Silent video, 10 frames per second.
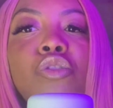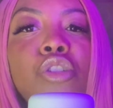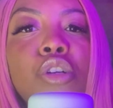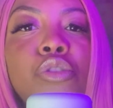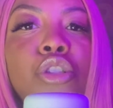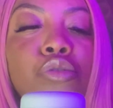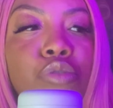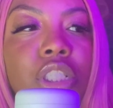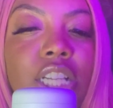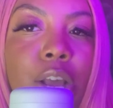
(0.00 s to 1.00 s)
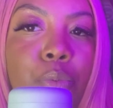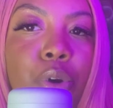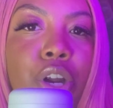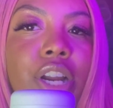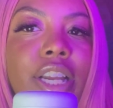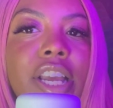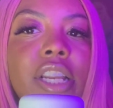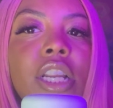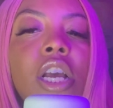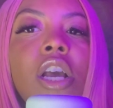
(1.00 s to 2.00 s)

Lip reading: you know, Zeus Network, and